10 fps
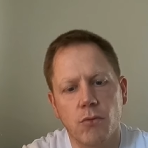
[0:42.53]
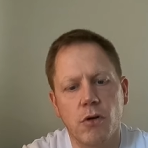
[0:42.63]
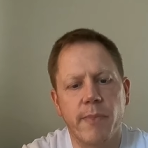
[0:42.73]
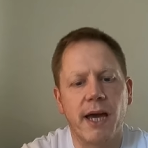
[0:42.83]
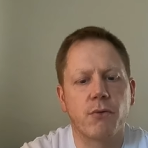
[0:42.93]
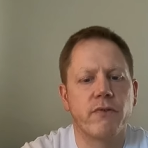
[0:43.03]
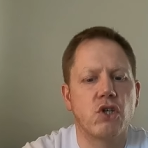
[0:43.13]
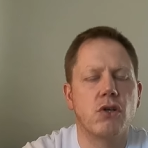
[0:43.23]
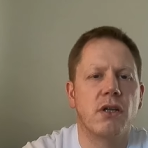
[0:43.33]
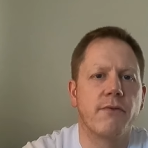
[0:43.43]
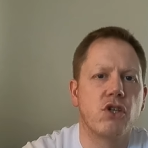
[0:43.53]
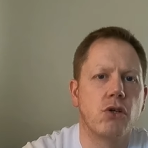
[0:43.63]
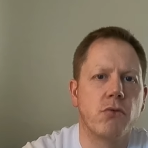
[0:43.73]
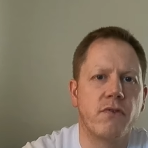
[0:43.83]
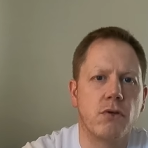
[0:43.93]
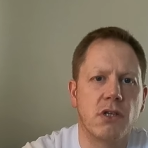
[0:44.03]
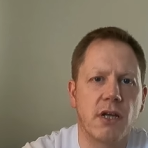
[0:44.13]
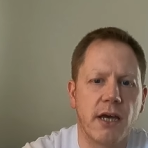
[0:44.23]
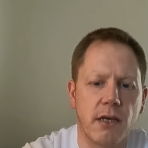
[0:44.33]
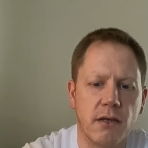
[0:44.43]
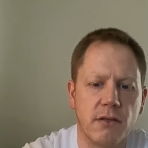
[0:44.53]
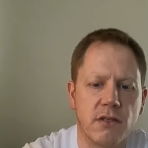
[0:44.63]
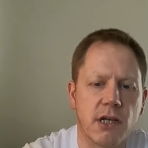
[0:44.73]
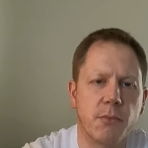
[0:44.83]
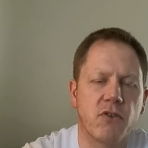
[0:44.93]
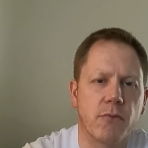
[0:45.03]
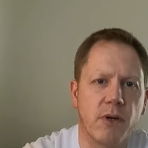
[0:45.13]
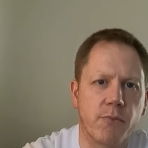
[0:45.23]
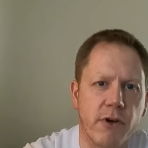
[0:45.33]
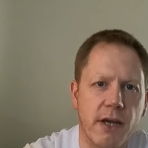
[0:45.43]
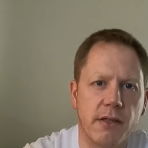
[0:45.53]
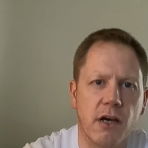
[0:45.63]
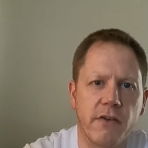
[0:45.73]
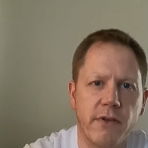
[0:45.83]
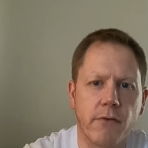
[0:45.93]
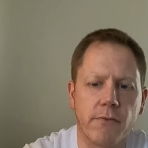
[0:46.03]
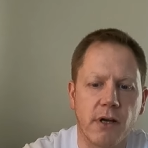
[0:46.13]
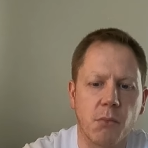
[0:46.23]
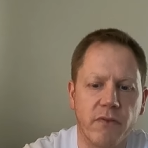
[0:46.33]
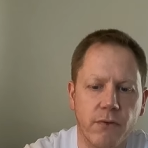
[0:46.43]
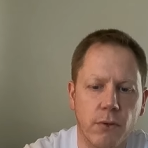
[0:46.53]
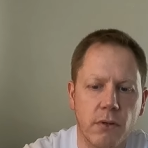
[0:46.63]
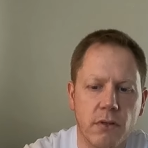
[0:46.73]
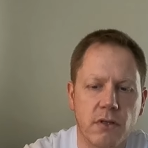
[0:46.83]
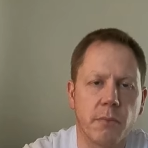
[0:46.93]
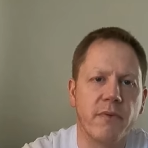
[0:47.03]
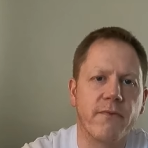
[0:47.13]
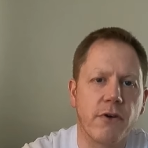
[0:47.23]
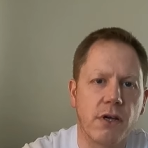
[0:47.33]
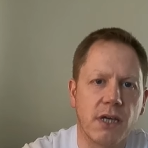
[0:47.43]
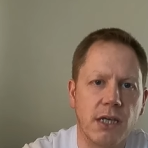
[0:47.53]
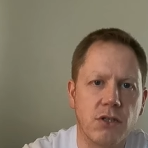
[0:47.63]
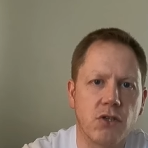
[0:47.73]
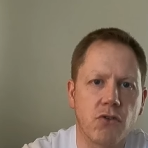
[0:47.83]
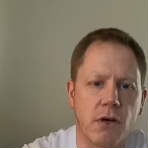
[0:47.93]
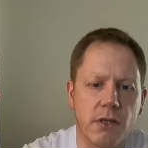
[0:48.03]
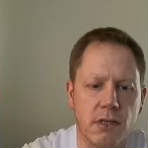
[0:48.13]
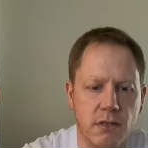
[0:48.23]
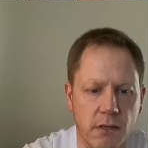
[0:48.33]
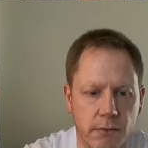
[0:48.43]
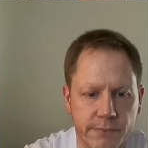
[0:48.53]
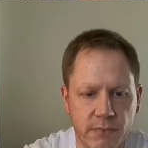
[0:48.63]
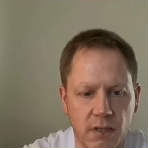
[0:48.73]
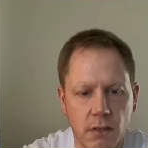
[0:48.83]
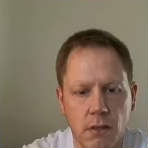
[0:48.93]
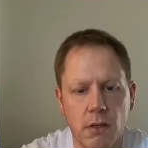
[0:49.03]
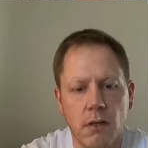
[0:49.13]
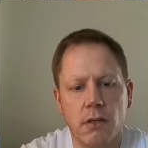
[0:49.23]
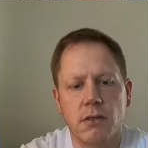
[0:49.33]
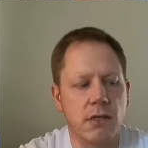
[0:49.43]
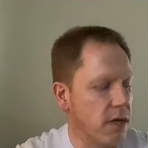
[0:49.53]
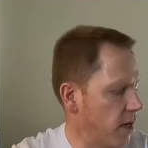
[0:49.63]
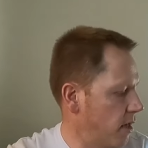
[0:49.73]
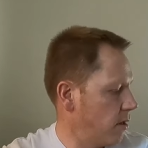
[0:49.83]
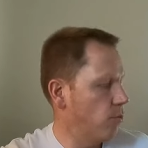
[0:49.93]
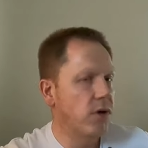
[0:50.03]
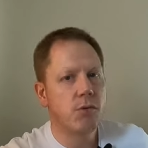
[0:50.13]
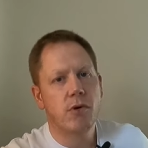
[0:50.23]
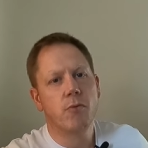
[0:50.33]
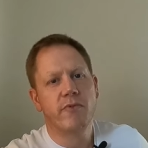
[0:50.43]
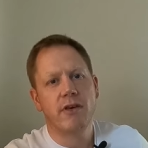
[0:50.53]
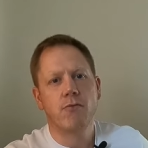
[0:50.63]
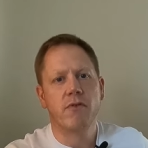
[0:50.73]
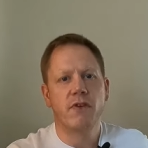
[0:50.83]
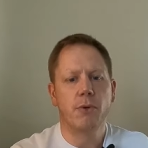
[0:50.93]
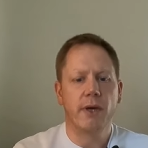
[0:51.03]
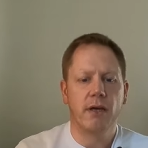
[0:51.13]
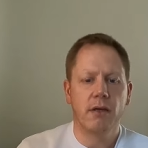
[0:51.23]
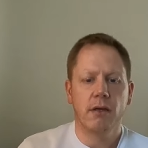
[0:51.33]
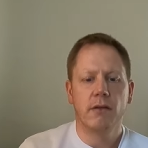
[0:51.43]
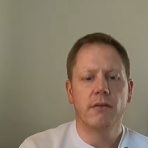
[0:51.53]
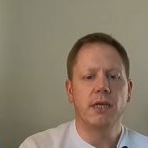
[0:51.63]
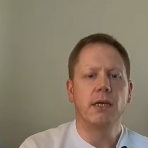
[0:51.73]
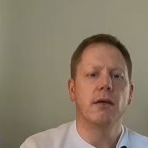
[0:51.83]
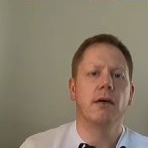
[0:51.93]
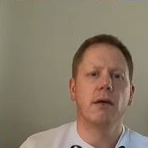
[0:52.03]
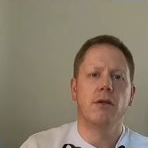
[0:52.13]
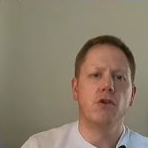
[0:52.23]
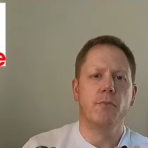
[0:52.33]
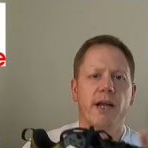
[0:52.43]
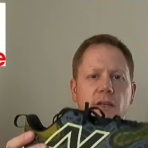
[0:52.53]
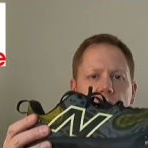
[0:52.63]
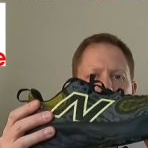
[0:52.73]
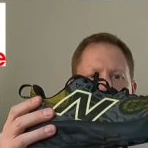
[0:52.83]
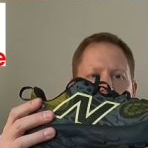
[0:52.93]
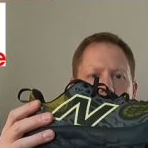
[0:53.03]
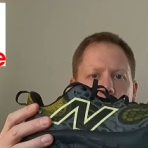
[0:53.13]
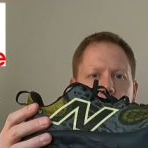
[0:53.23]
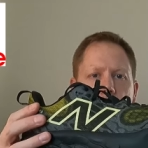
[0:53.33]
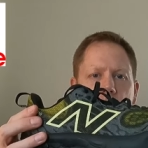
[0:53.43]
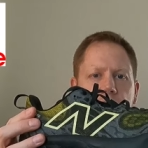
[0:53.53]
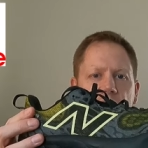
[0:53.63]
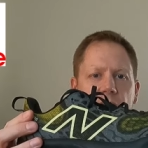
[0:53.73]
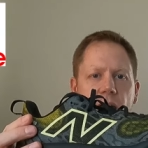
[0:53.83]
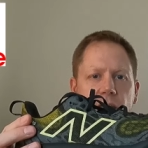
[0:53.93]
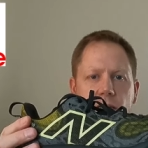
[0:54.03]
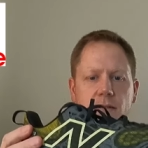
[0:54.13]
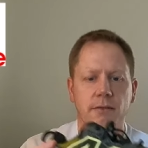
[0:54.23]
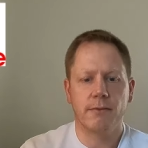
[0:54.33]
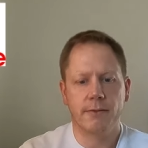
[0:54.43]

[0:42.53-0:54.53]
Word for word: We're back with a shoe, another shoe review today, and this time it's from a brand that I've never run in before, so I've been very keen to try these out. Today we will be reviewing the New Balance Hierro V eight.